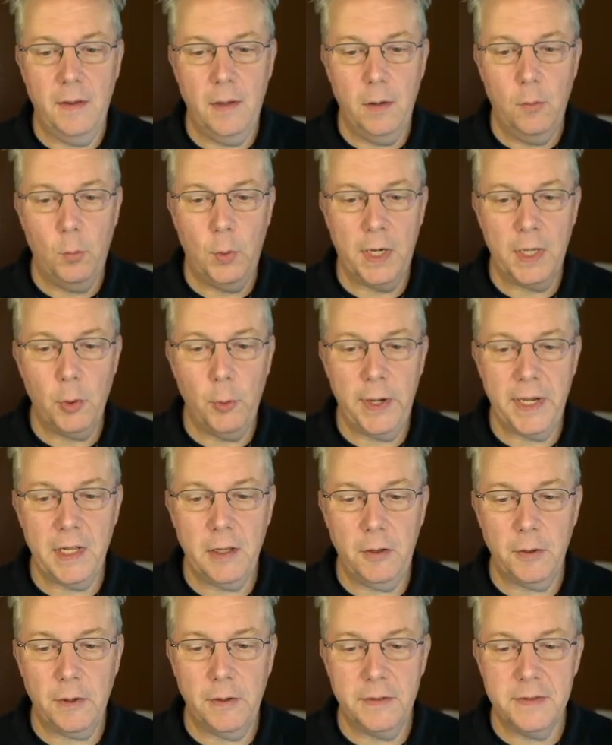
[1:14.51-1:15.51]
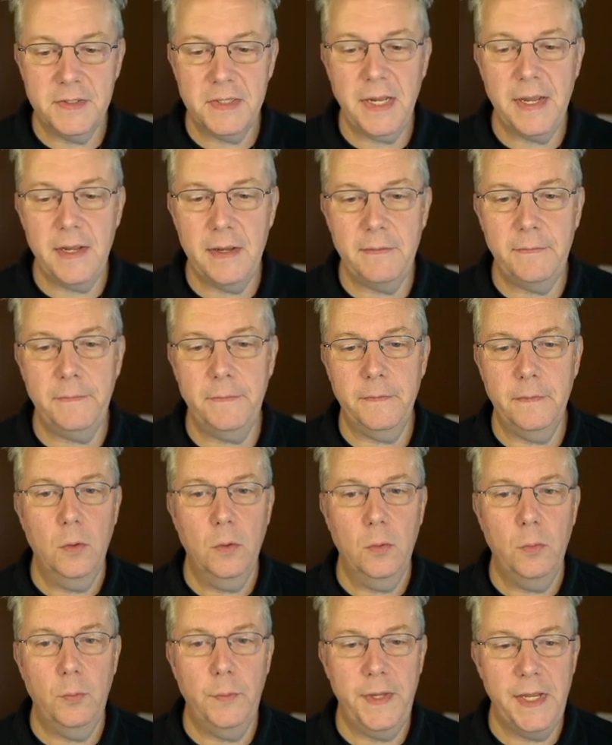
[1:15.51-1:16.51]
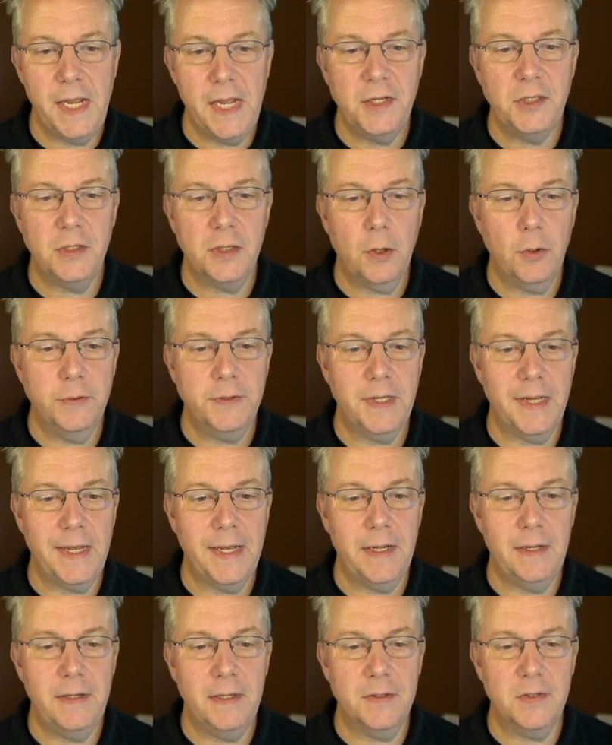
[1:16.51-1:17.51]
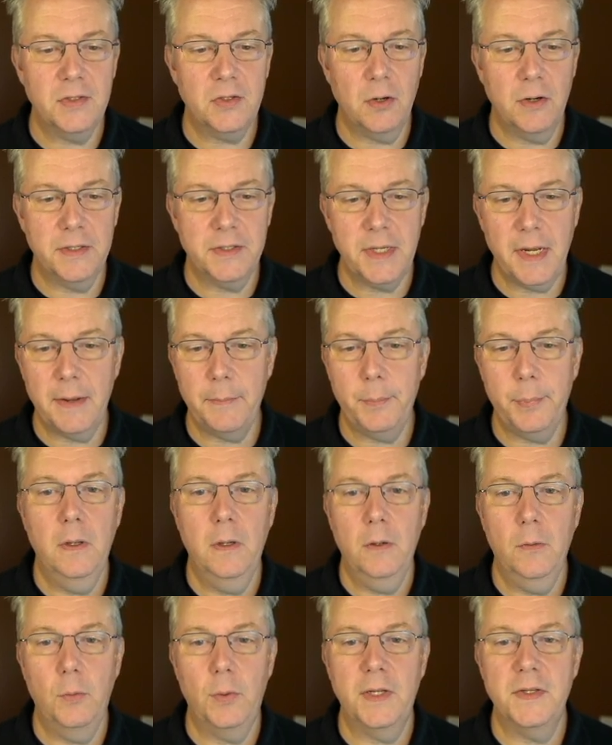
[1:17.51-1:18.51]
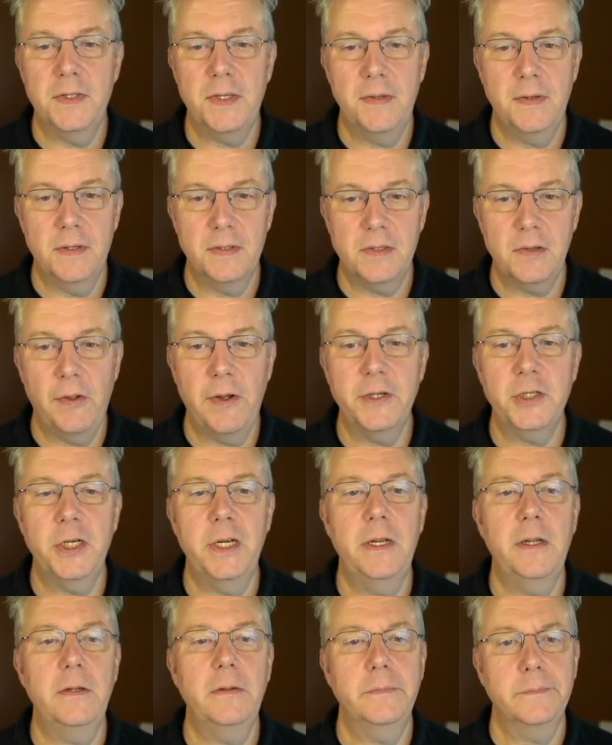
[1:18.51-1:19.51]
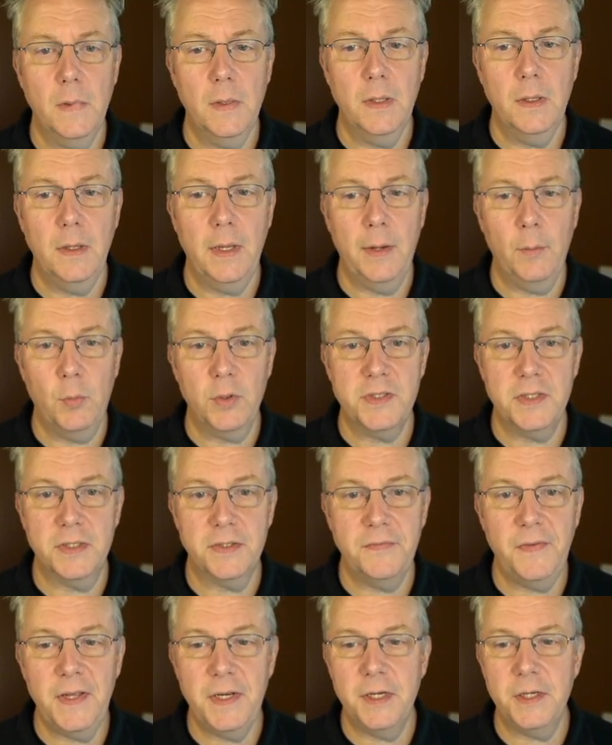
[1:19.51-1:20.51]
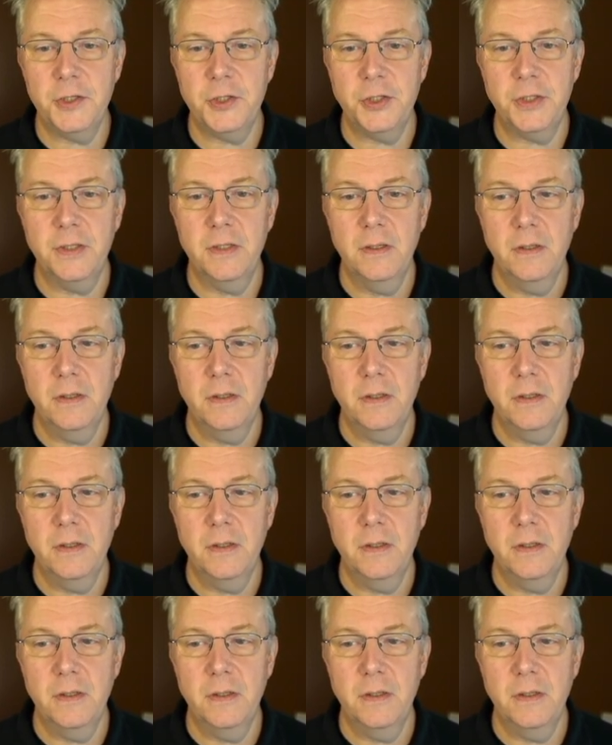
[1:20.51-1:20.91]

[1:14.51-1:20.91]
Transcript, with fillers: When I go ahead and click on save, when the agent goes ahead and starts up, we can see that it's launching. And once it's finished,